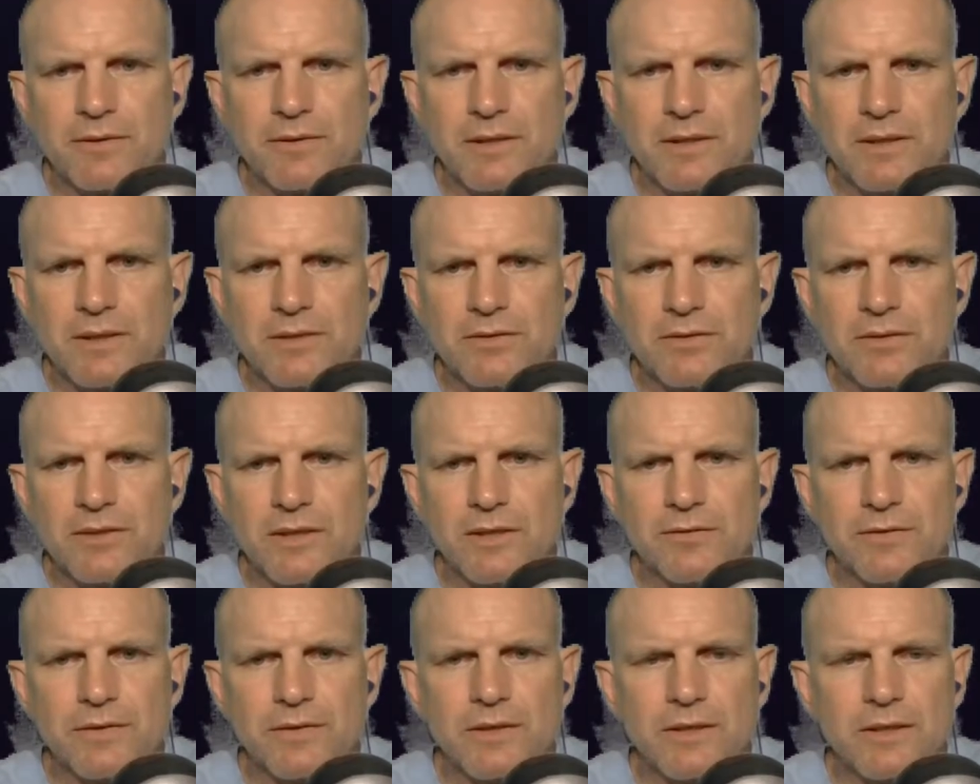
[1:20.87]
and get
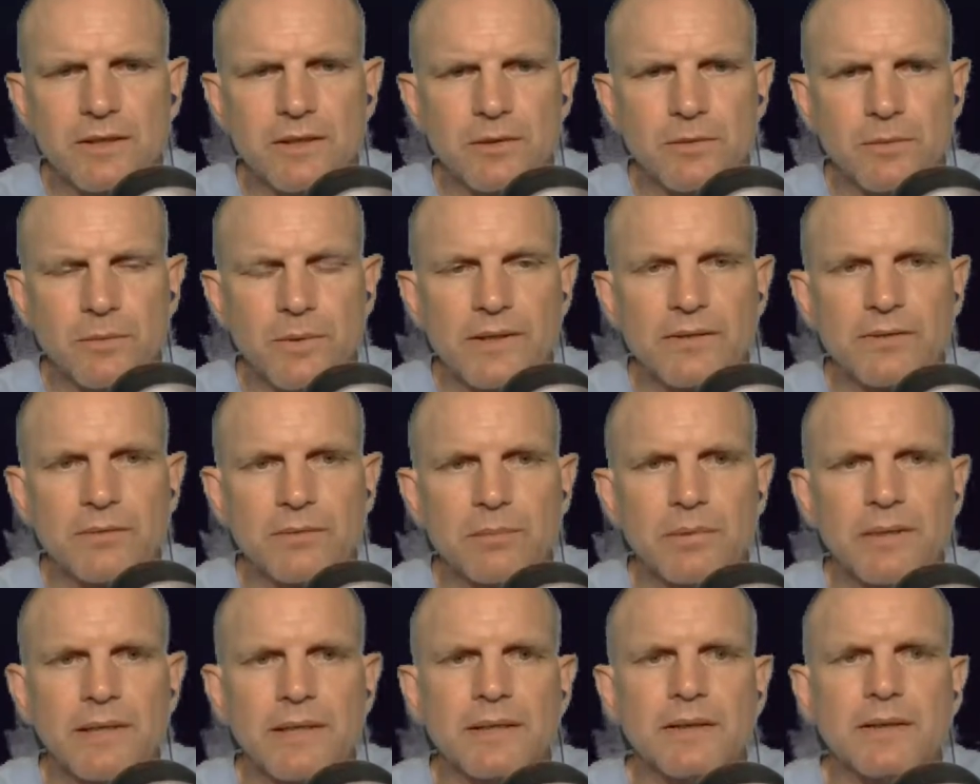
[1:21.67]
yourself a razor
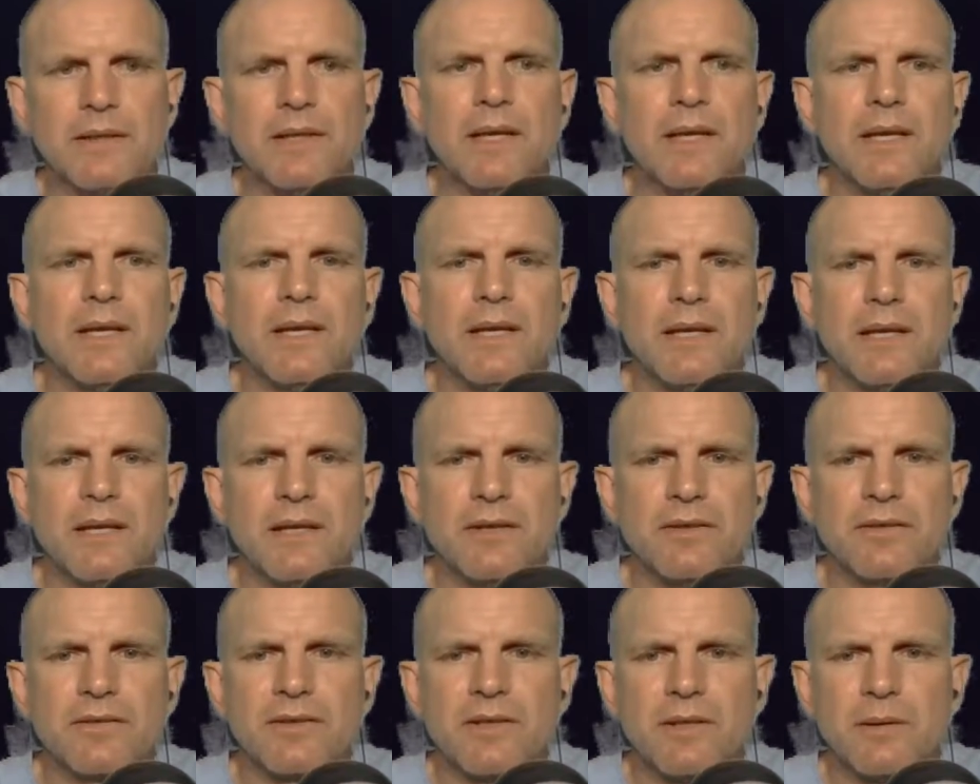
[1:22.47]
blade, and you're
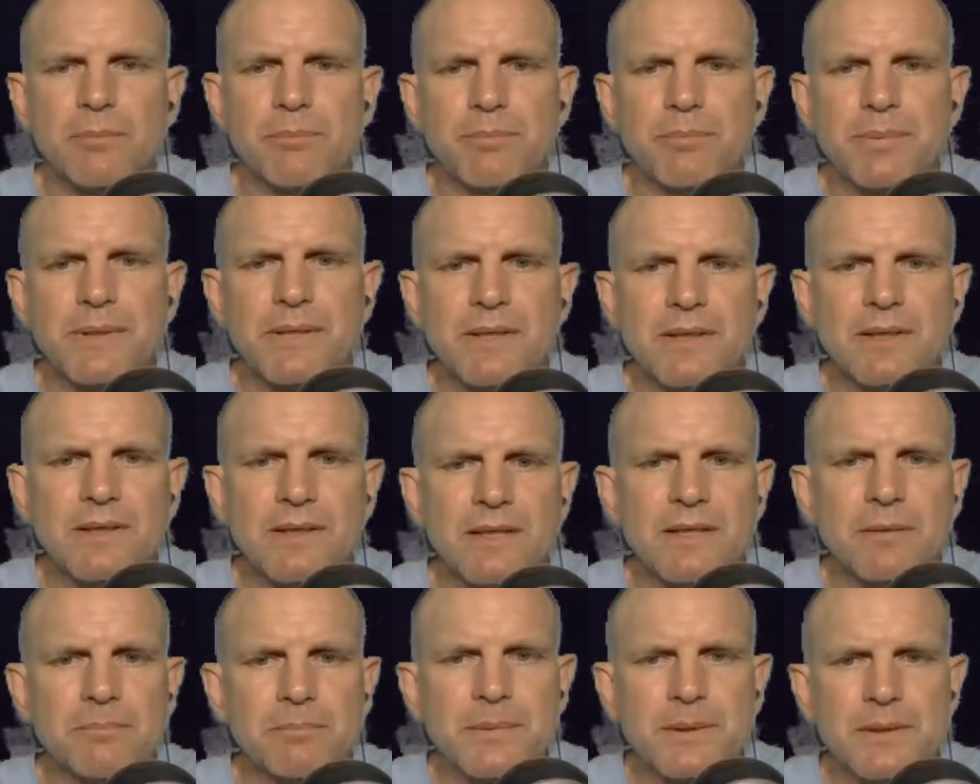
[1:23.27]
just going to peel
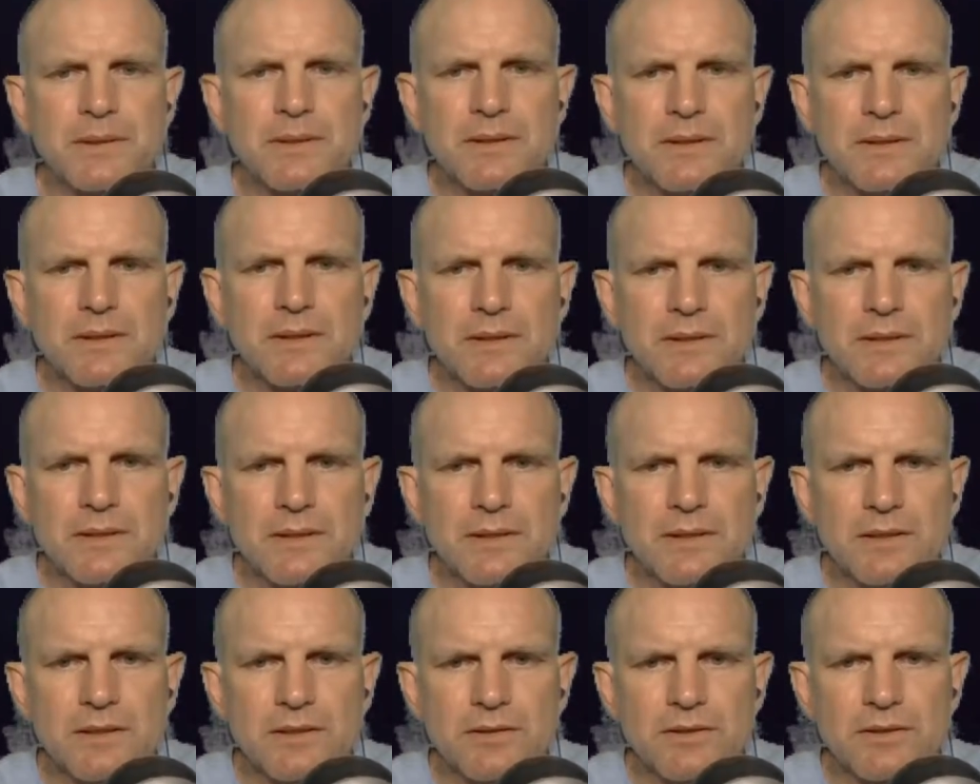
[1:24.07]
up,
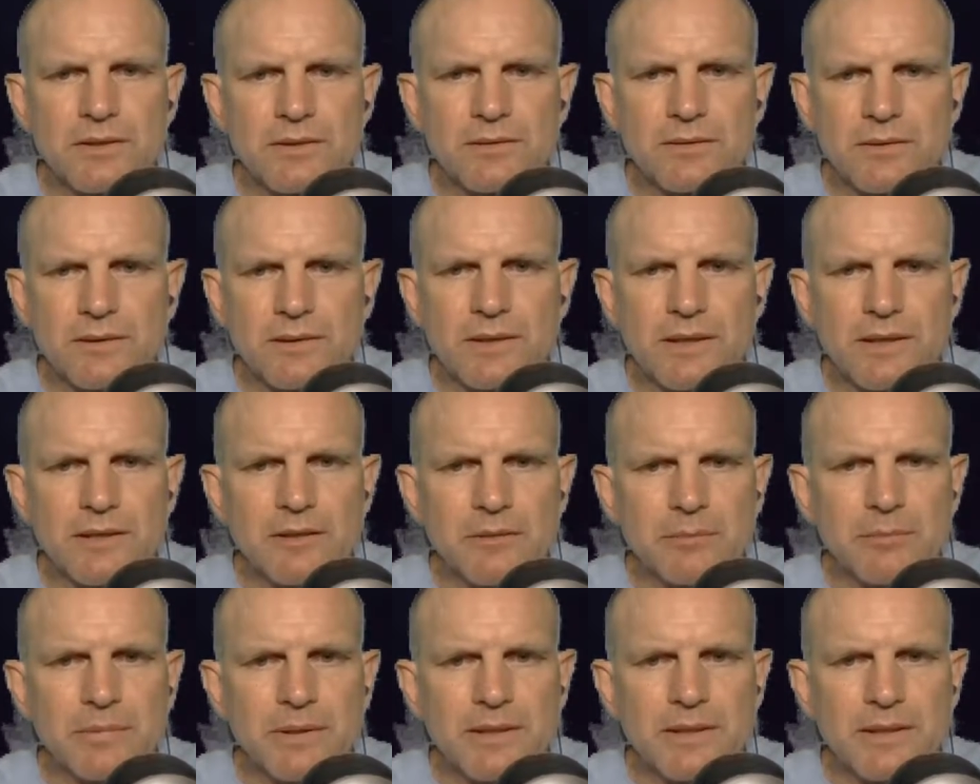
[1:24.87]
just a little
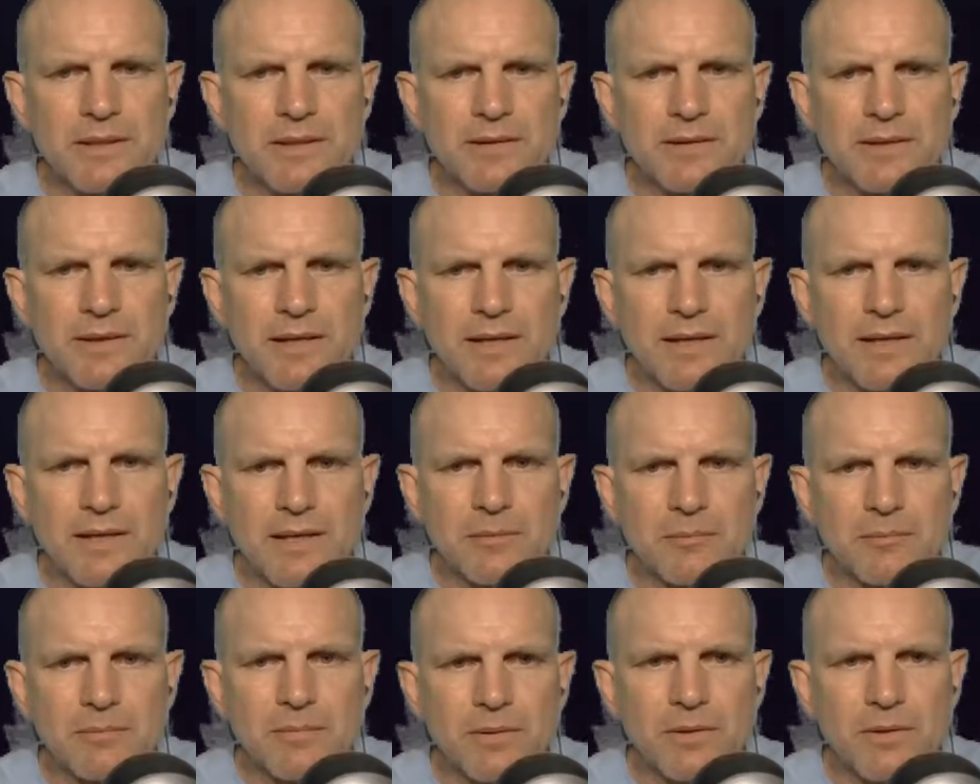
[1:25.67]
bit at a
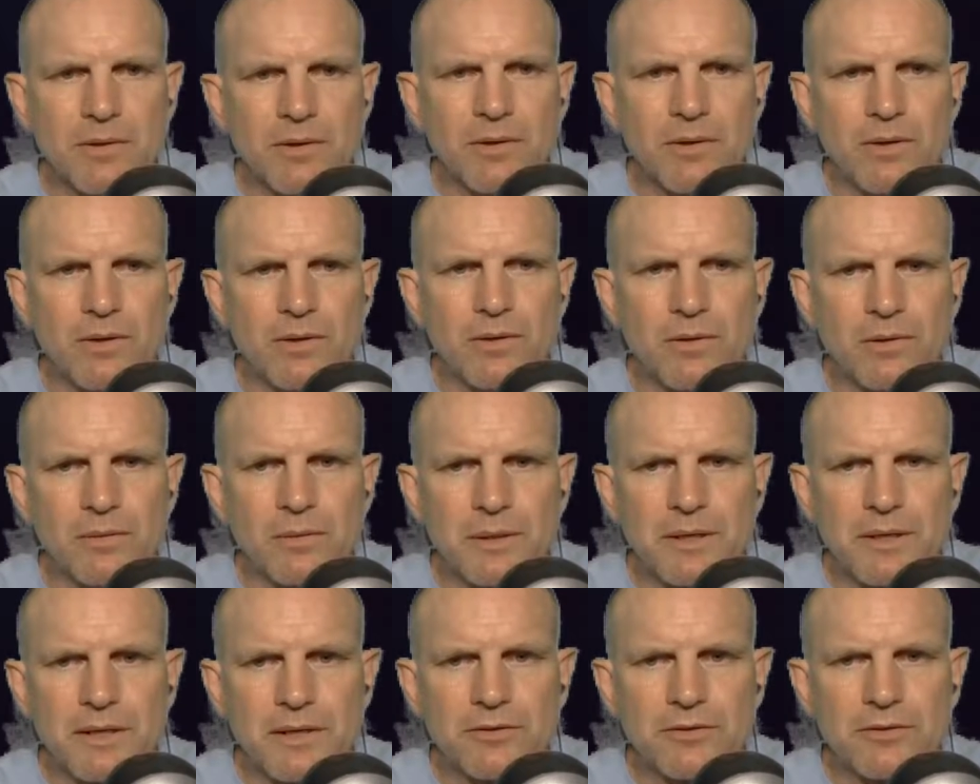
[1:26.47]
time all the
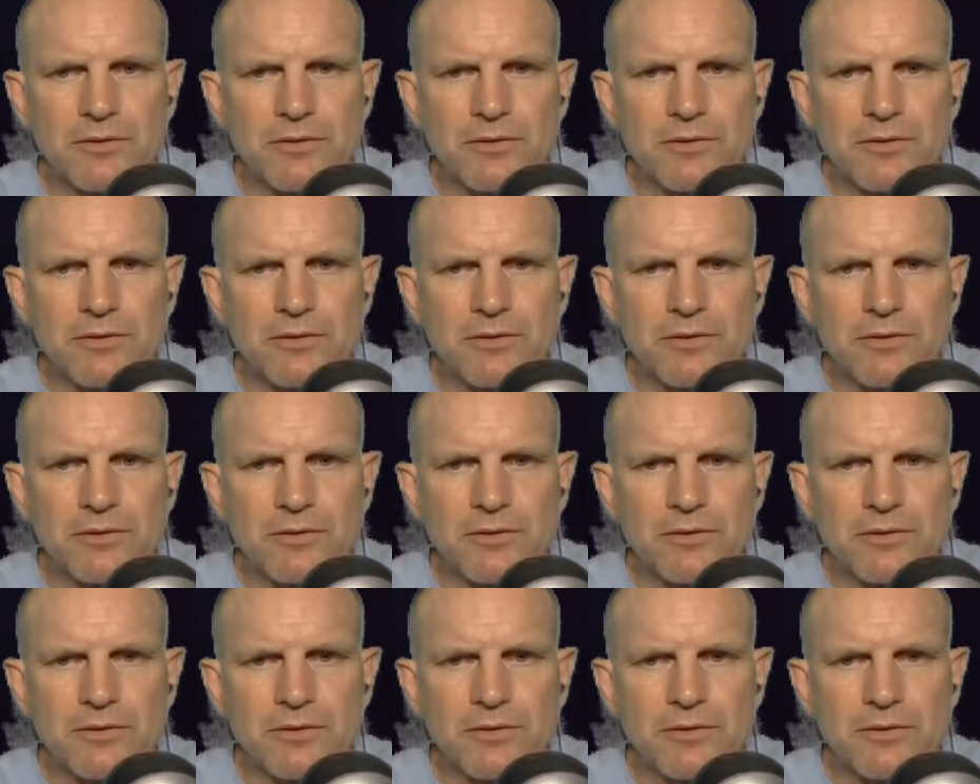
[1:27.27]
way around.